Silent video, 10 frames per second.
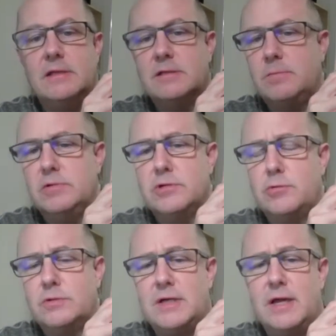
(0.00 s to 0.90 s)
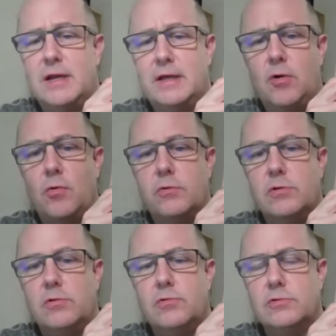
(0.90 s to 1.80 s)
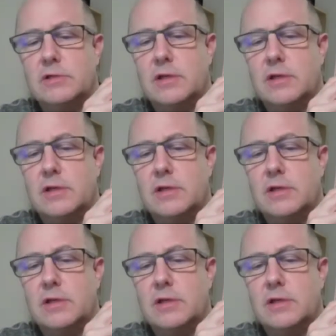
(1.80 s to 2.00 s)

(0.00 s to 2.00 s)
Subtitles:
this music was kind of like old news,